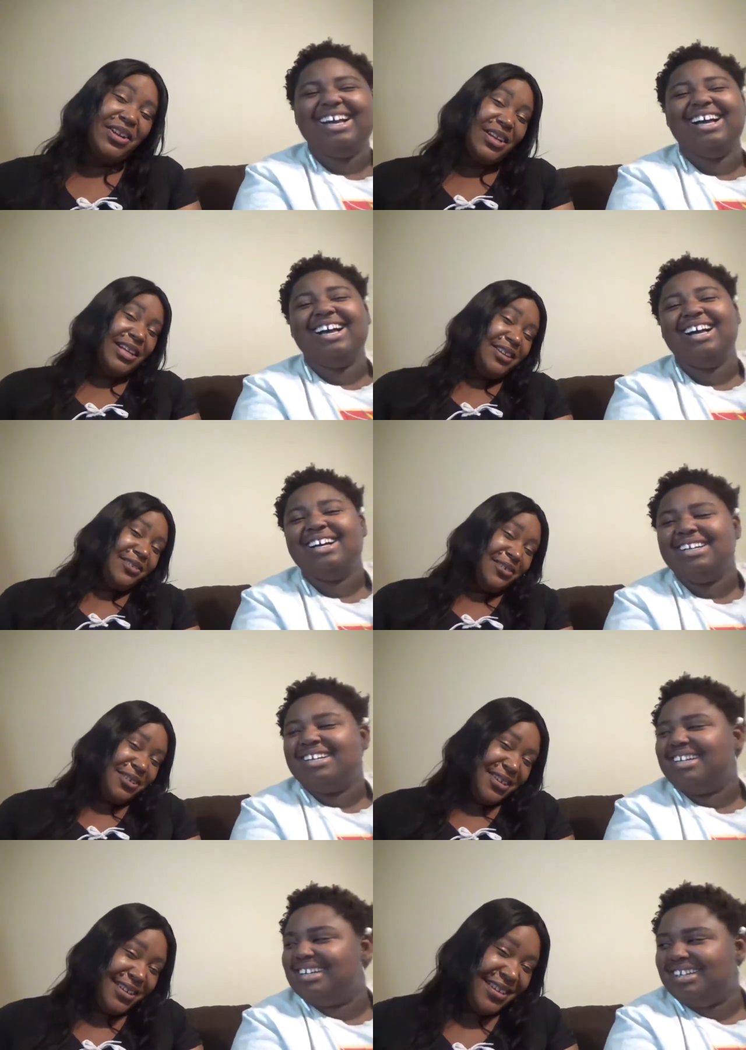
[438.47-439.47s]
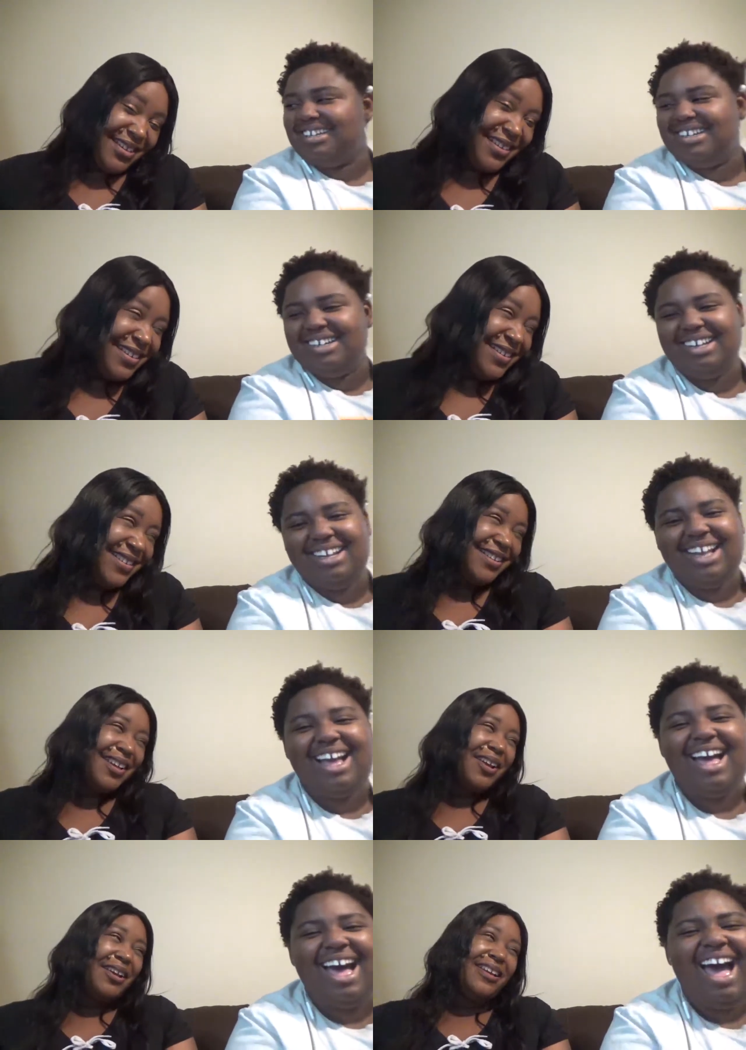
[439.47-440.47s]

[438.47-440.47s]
Speaker 1: to look a little Go sleep